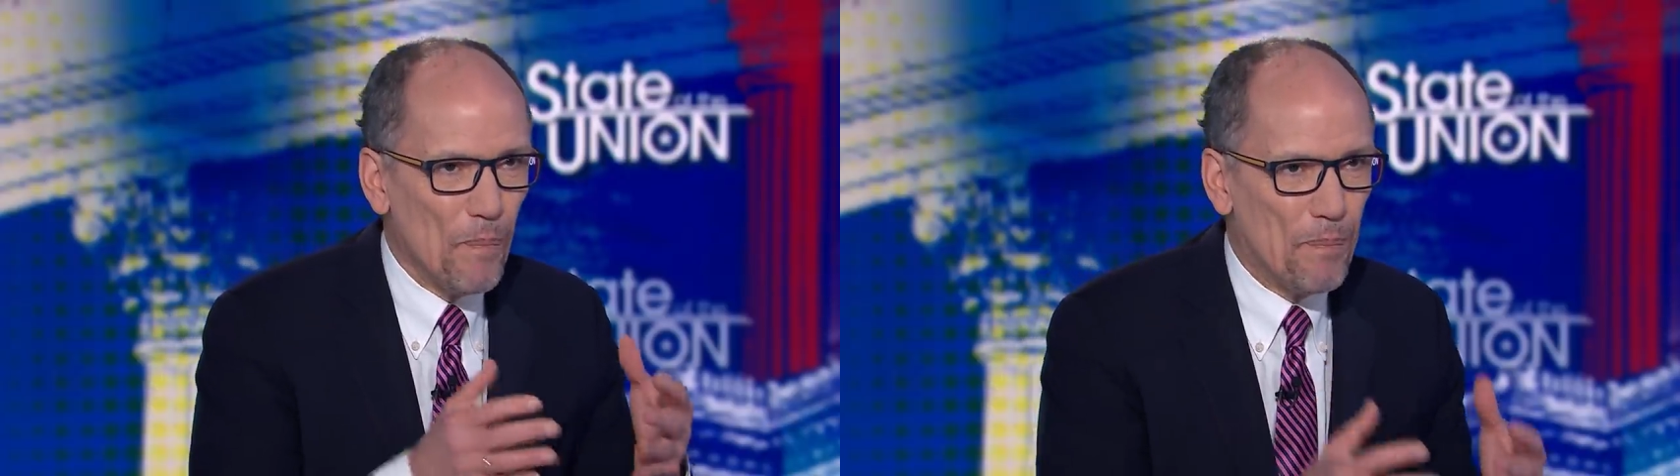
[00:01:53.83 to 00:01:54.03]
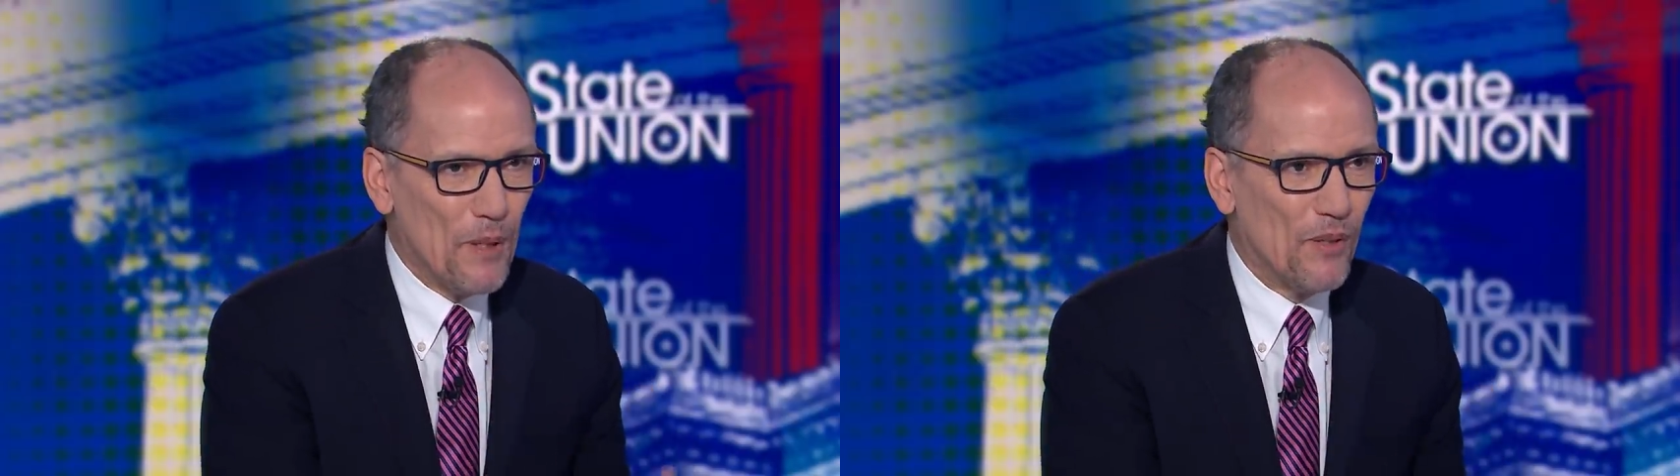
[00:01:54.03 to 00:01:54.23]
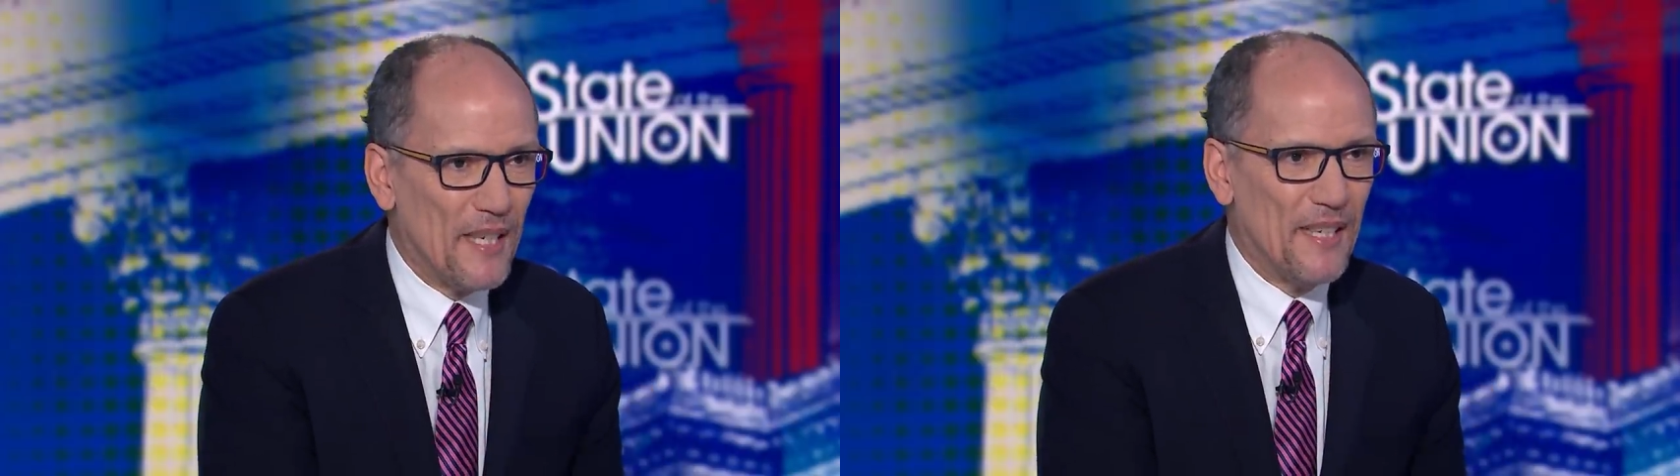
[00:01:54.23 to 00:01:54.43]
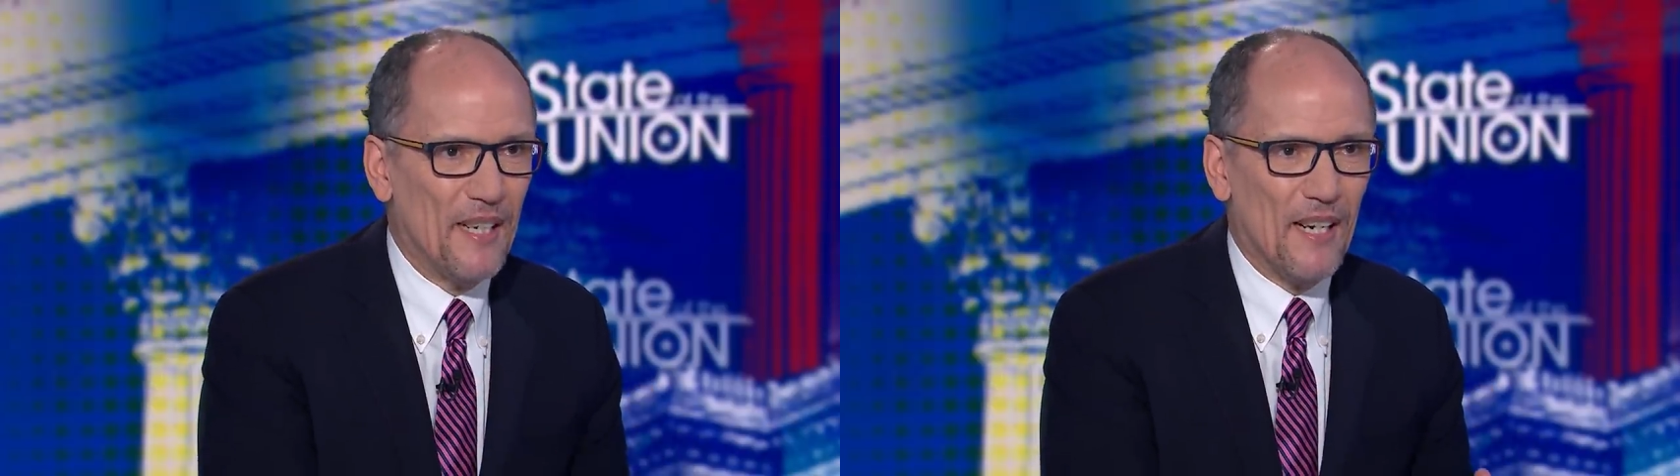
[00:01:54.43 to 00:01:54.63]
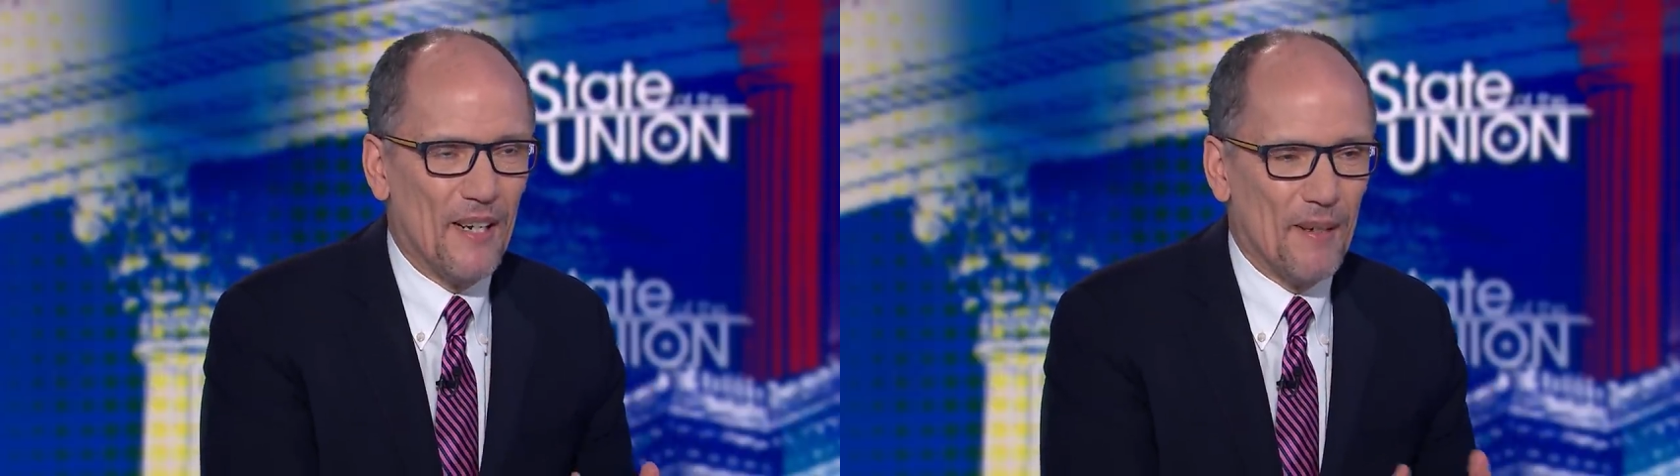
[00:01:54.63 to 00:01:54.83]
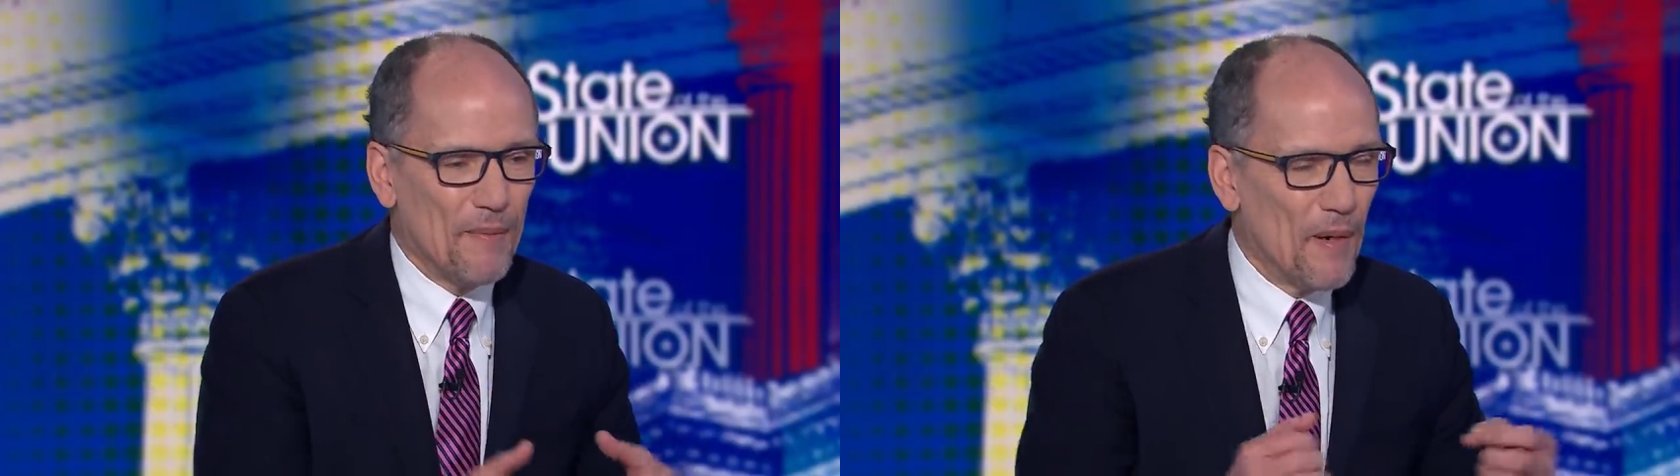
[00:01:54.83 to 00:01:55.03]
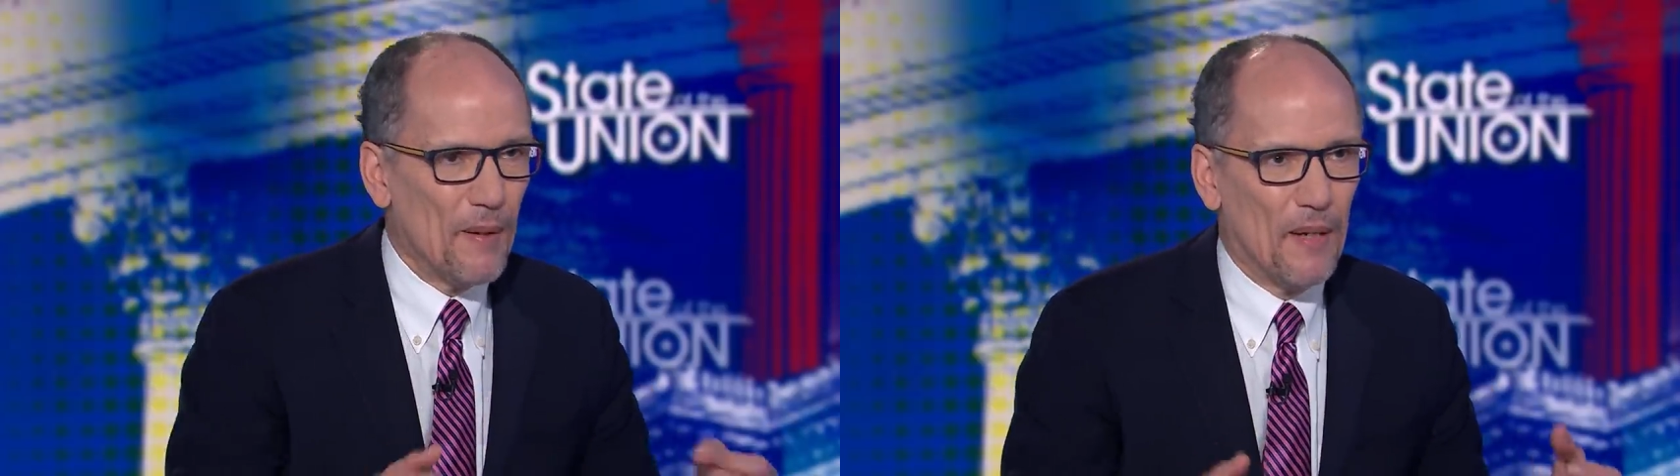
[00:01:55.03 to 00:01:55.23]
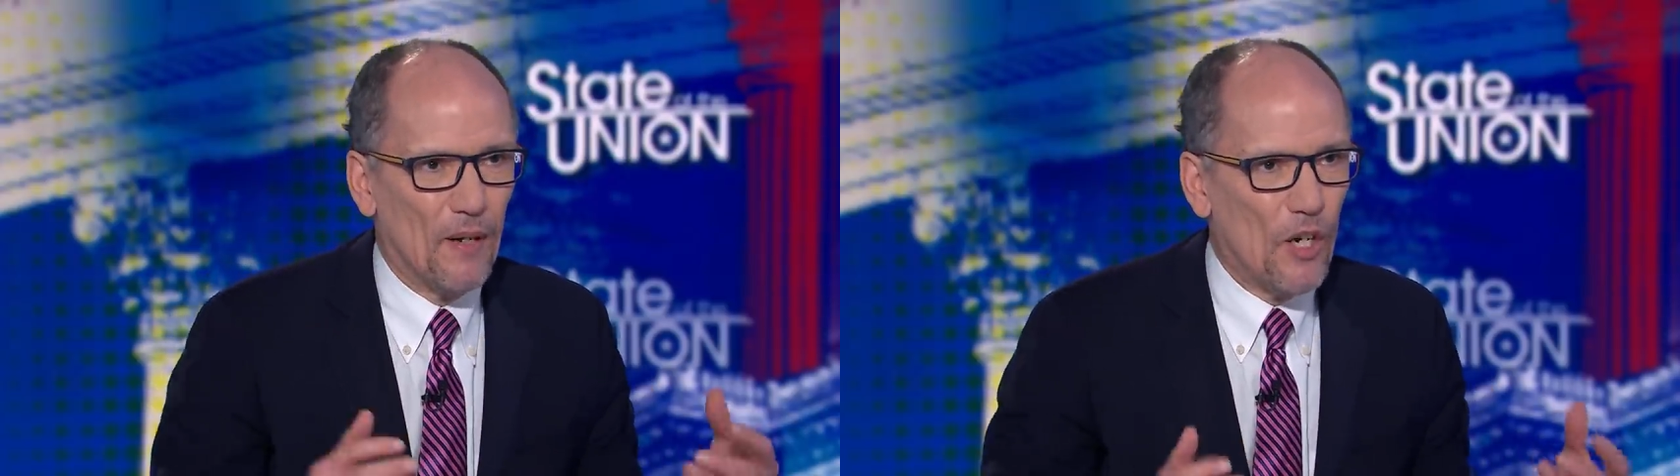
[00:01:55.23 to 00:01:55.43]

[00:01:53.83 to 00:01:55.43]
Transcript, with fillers: building uh, right.